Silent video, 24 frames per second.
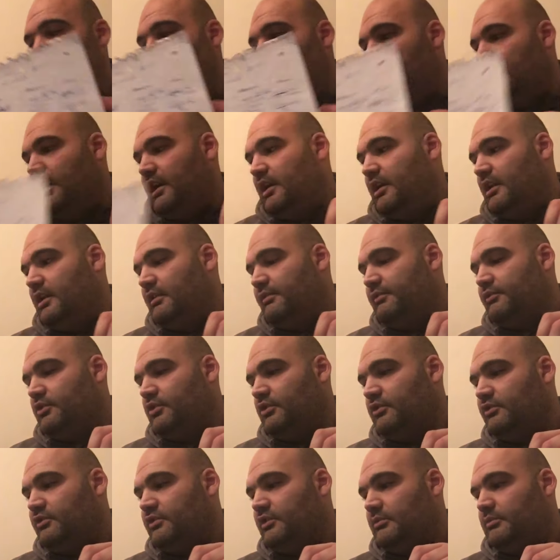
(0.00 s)
and I've
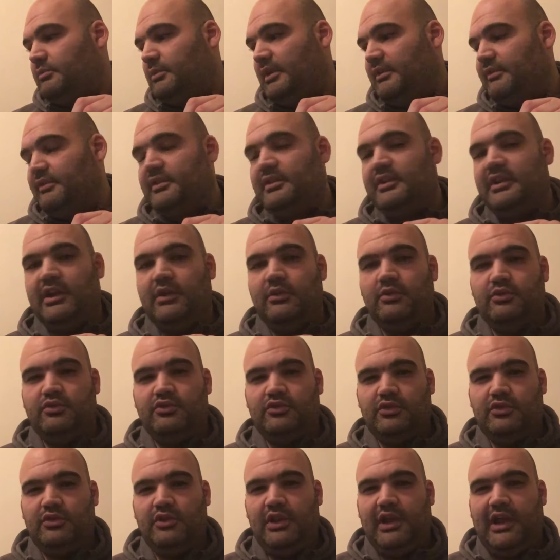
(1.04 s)
got some other notes
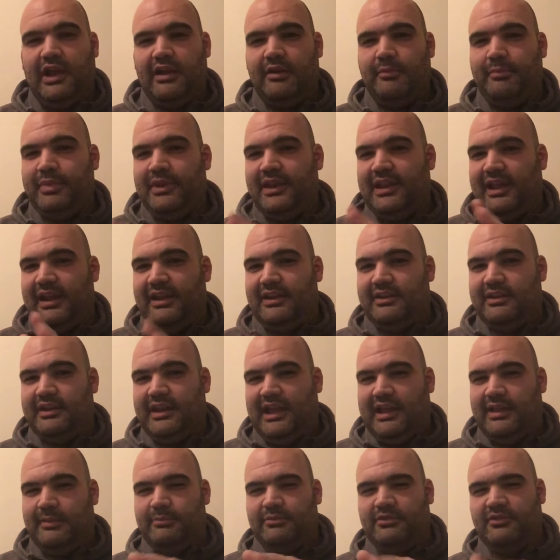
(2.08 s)
on like
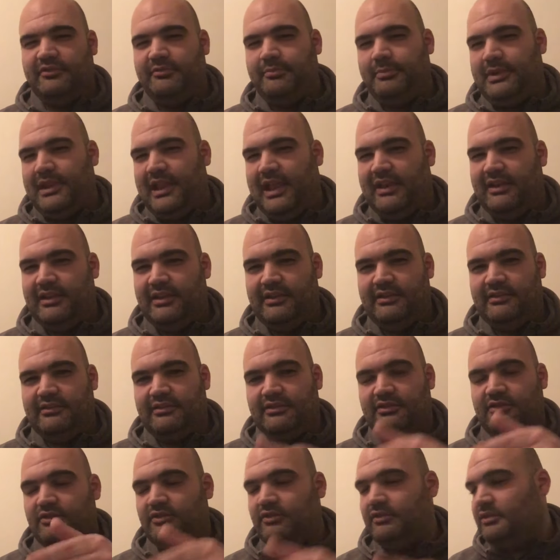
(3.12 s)
names of planets
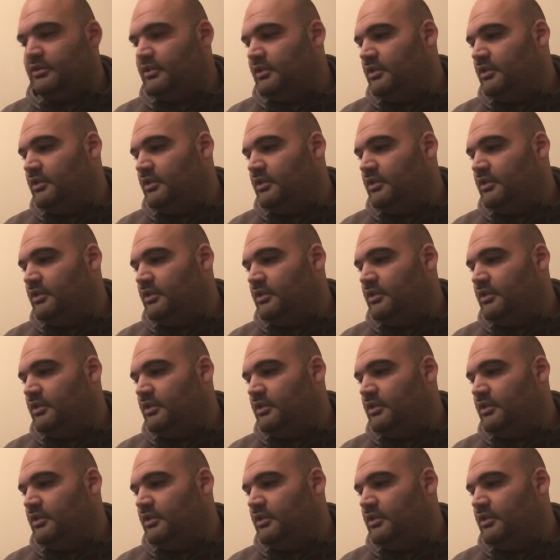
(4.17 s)
and